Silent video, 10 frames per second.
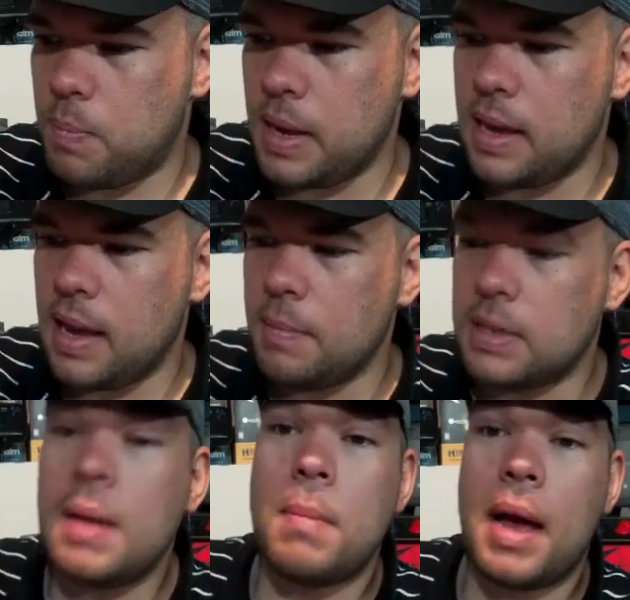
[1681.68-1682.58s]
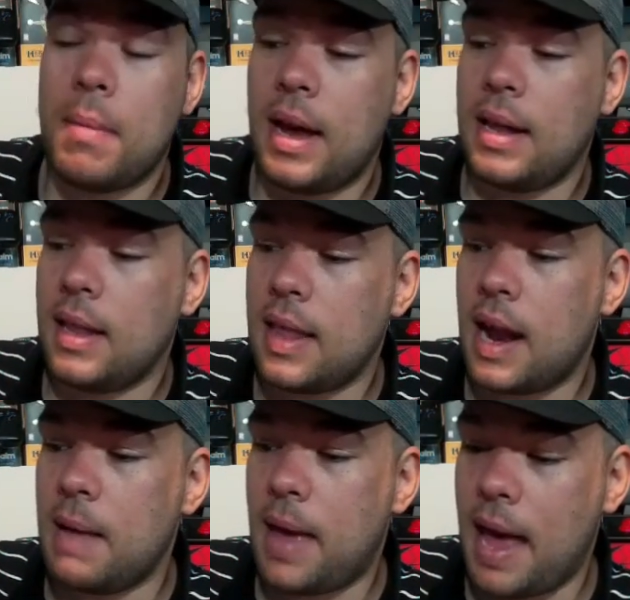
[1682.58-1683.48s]
big games in my mind that
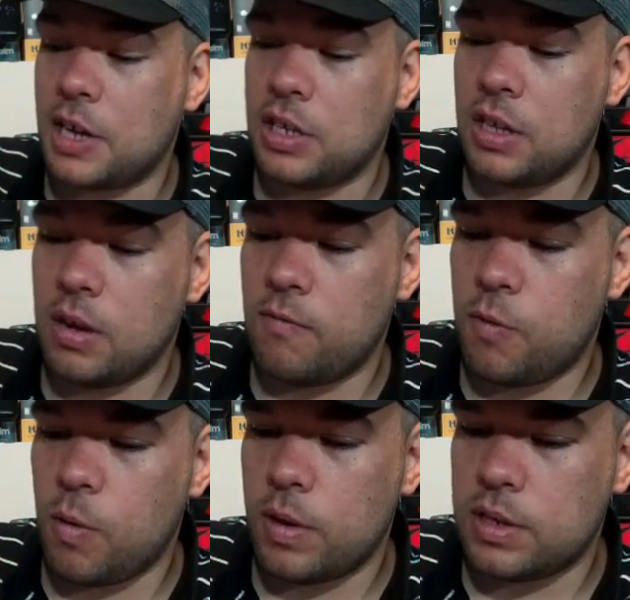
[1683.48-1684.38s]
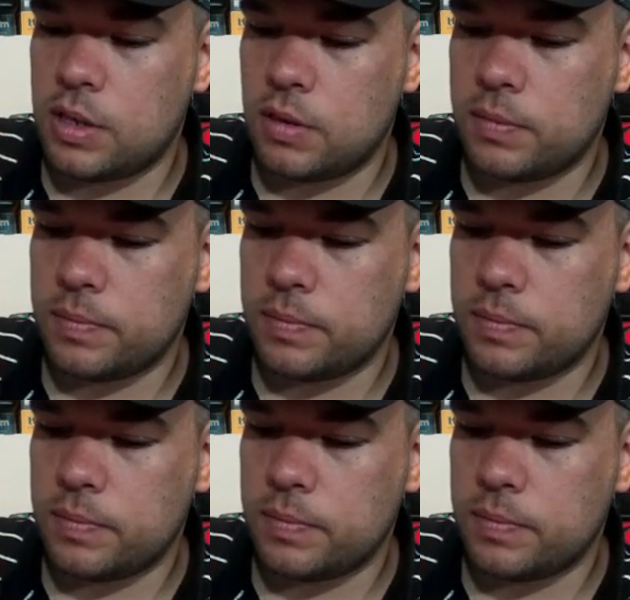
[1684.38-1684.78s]
I'm actually looking forward to.